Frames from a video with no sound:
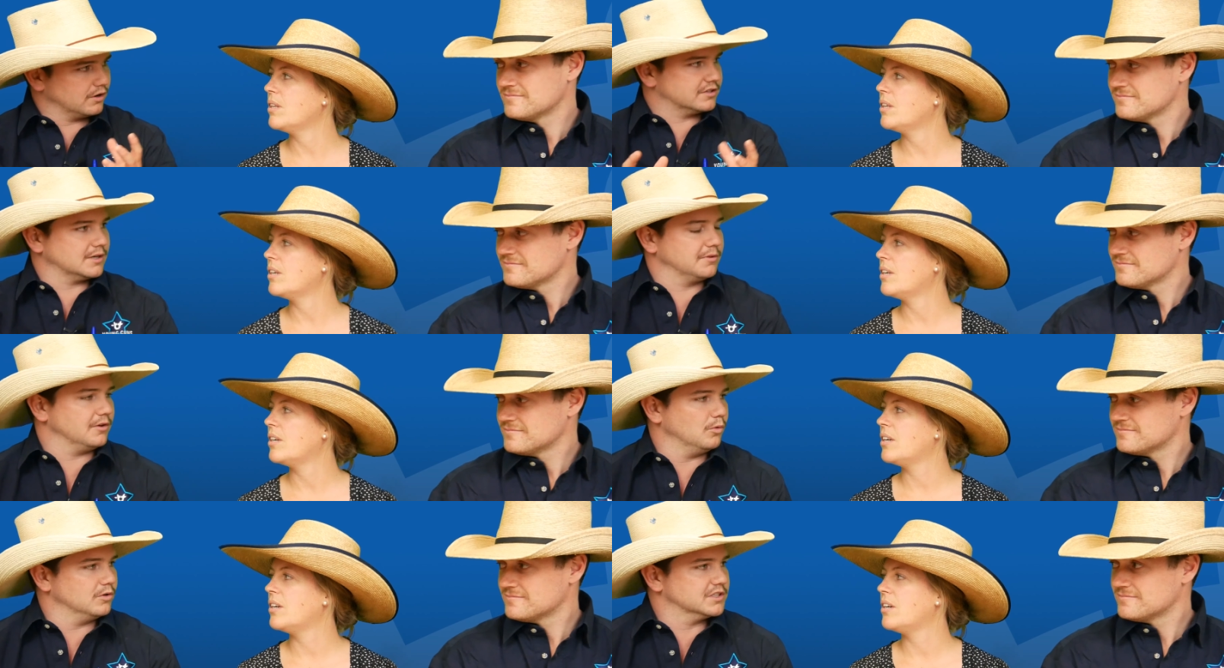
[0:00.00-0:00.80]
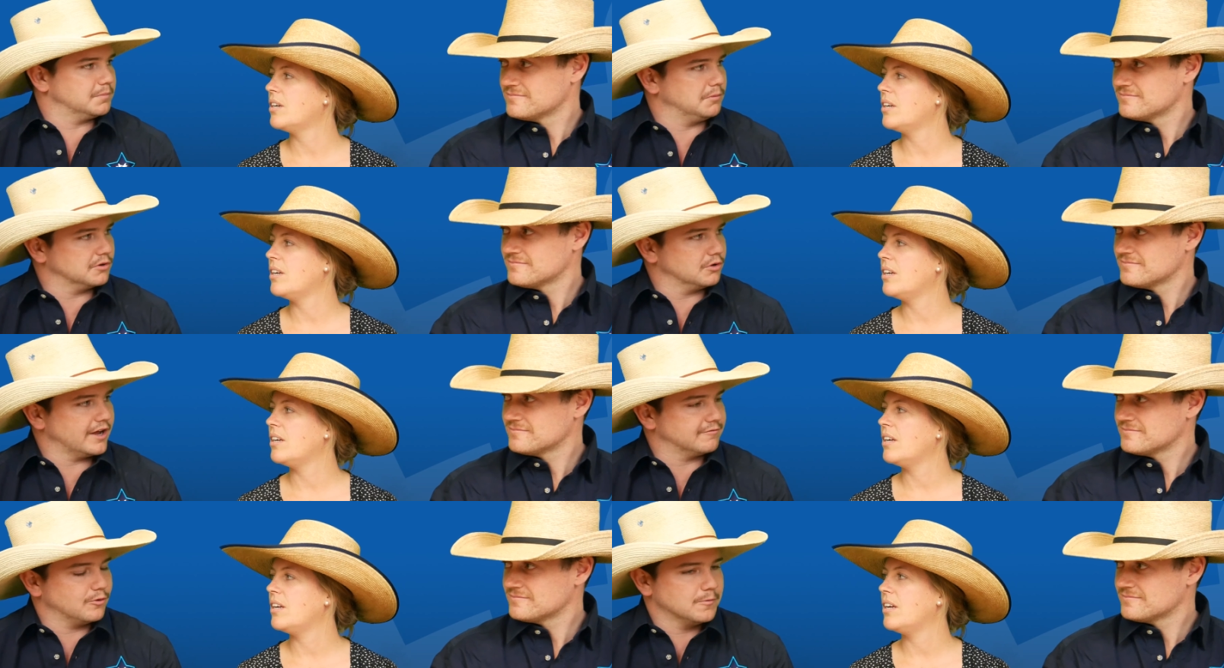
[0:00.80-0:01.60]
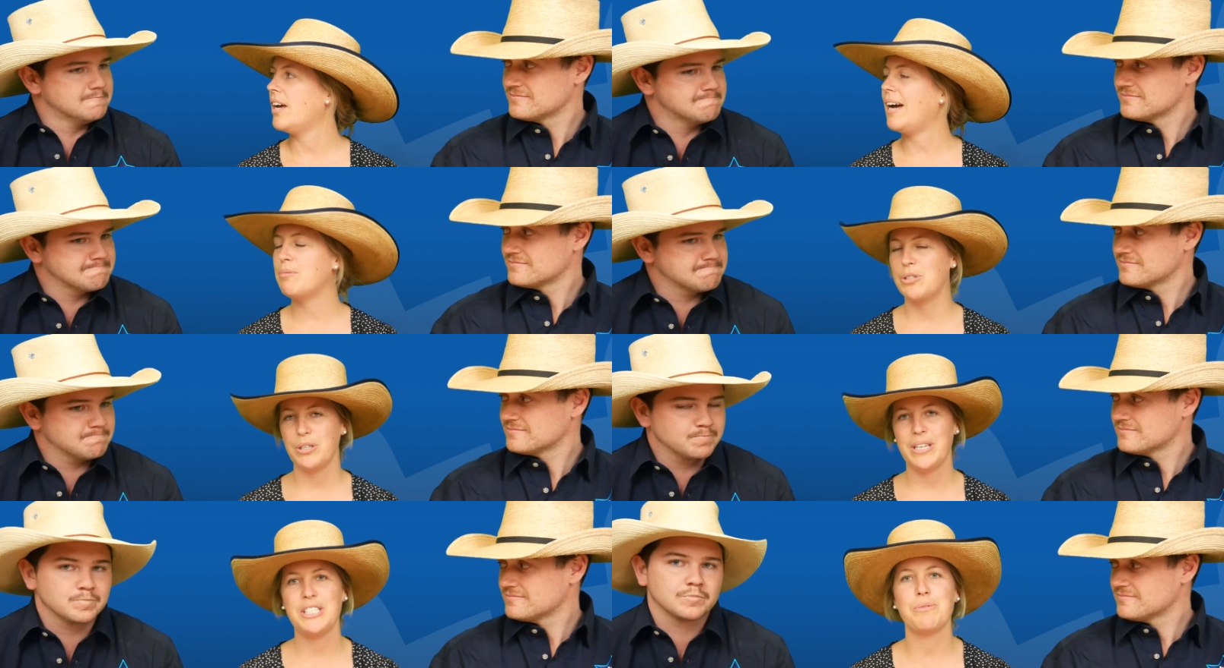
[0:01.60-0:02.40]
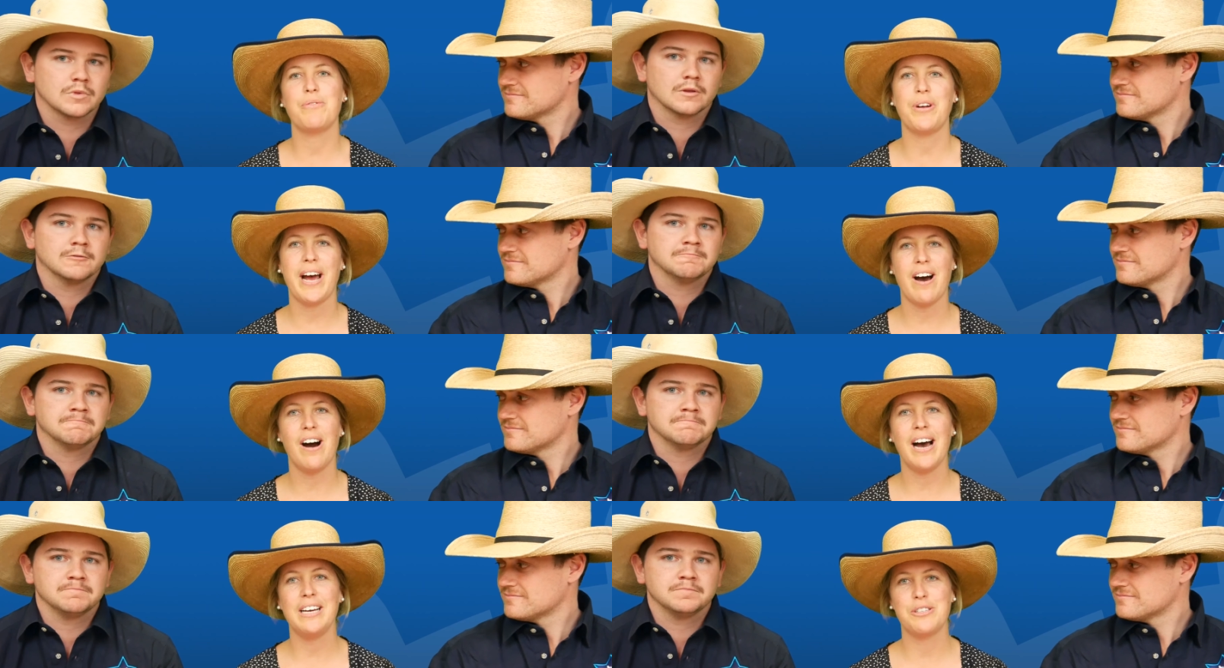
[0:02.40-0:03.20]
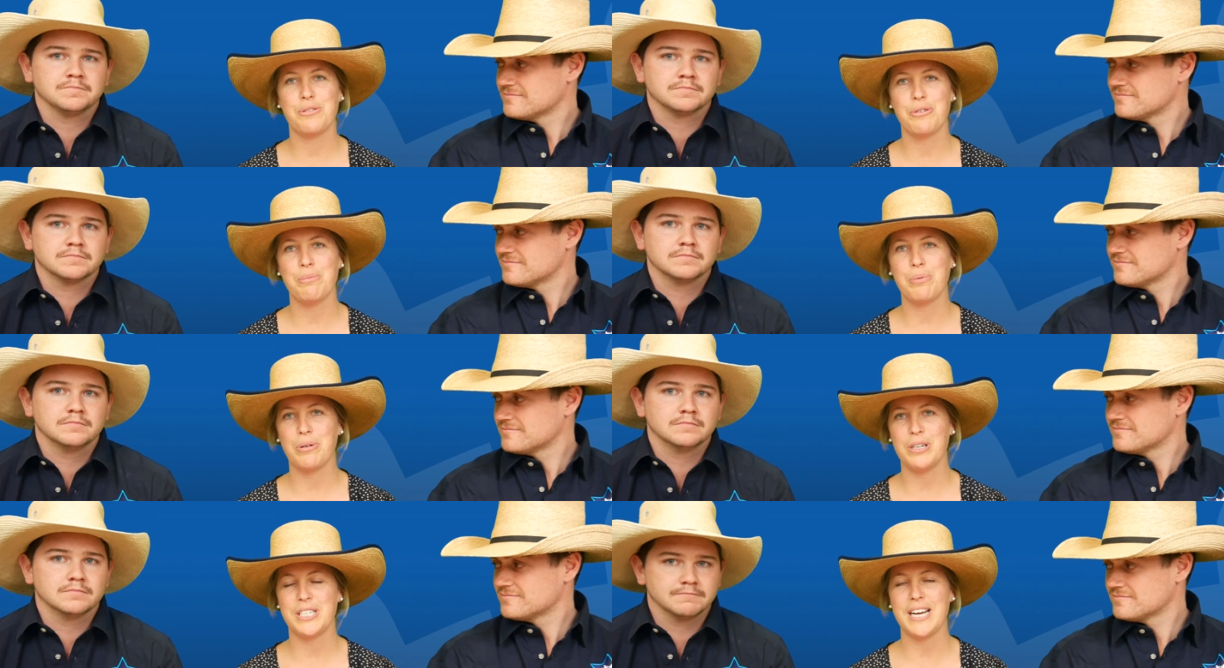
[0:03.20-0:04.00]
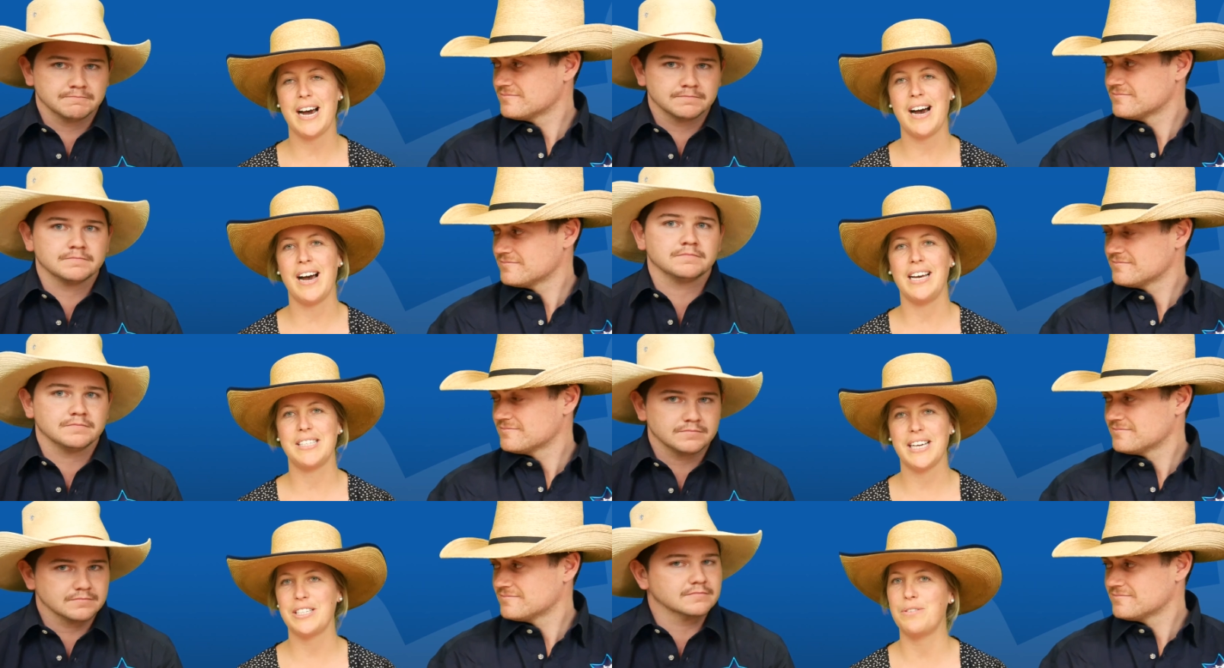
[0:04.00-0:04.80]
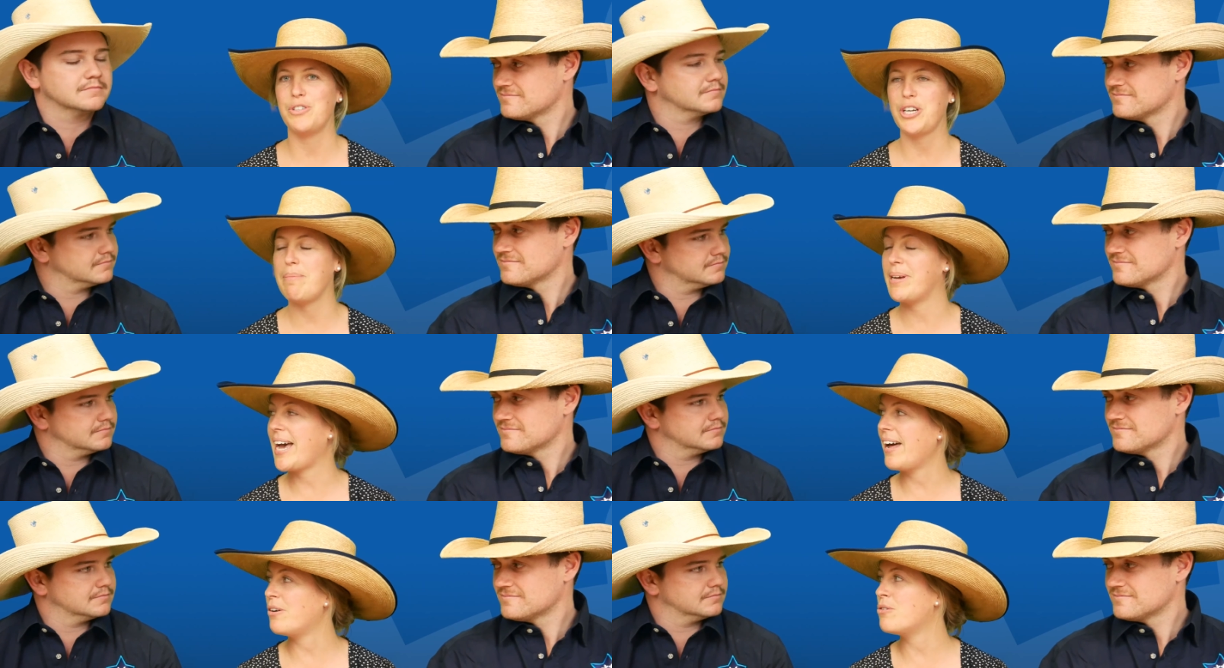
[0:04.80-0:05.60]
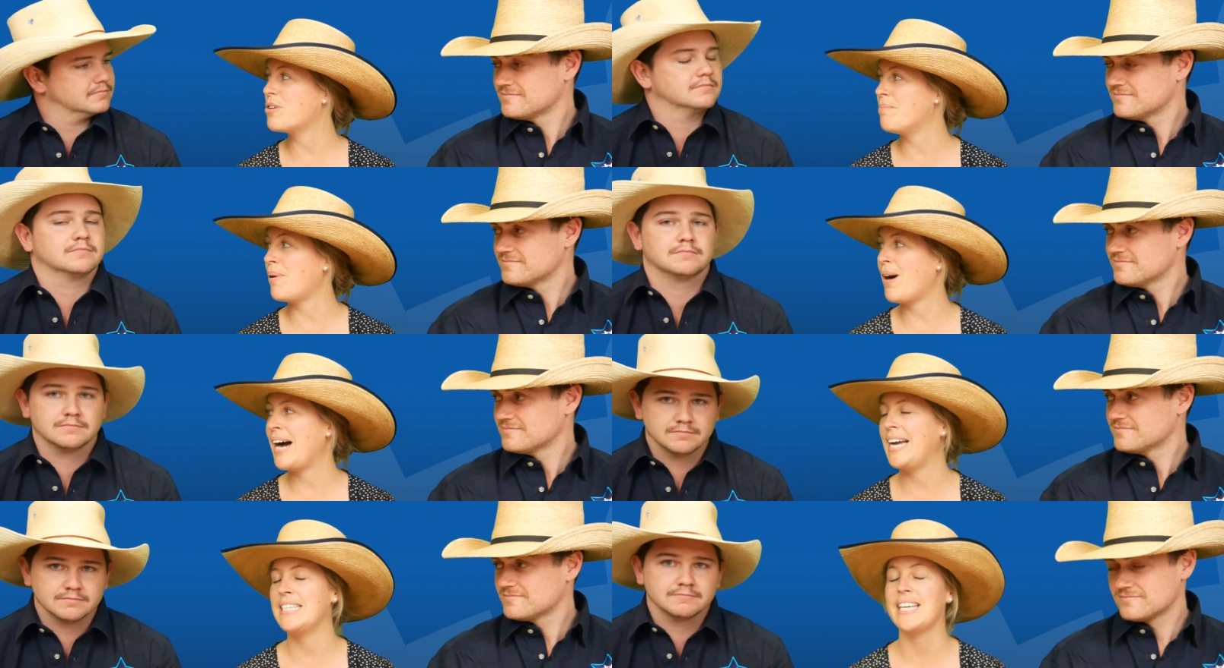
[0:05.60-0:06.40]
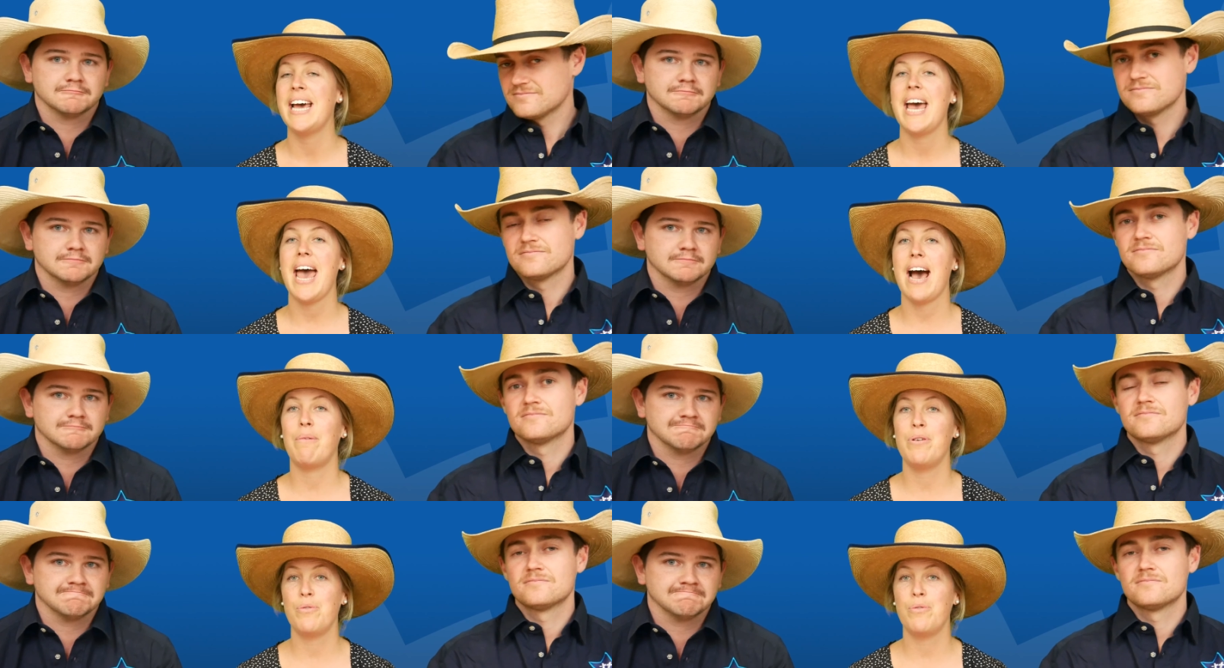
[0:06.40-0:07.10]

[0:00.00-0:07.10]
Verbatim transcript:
Speaker 1: what are the, some of the awards that people can look out for?
Speaker 2: Absolutely. So we've got our highest throughput uh, assessors for sheep and cattle combined. Our